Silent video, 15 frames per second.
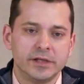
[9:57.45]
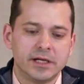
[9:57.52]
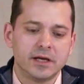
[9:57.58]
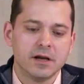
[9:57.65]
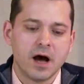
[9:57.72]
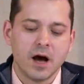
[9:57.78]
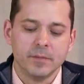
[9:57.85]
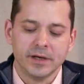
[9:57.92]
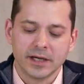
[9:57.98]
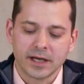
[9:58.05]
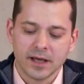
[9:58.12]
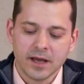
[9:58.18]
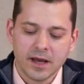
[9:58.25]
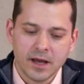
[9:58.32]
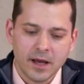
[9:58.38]
economic,
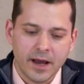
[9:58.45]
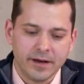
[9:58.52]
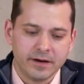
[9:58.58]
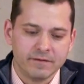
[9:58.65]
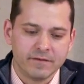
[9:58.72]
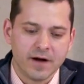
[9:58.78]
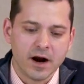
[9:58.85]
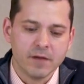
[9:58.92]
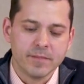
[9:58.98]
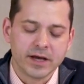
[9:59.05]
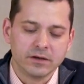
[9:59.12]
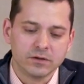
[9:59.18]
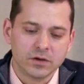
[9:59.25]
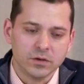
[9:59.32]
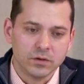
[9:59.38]
and
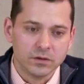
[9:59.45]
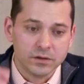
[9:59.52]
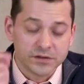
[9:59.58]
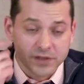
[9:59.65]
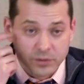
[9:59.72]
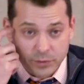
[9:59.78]
environmental goals.